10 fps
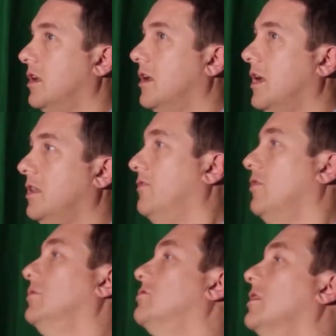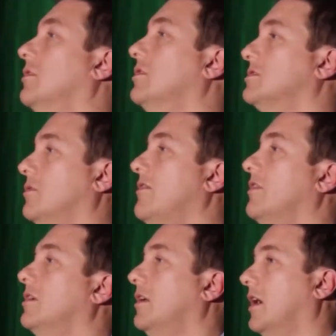any formal training
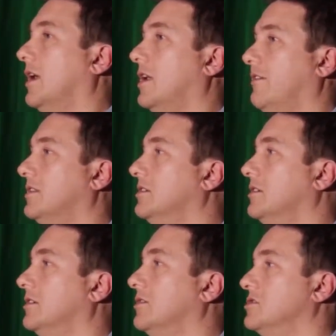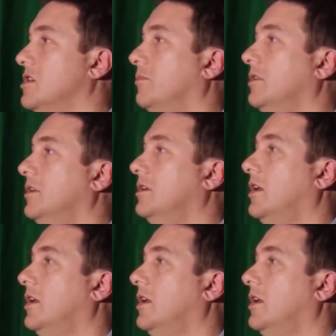whatsoever, and kind of had to learn on the job.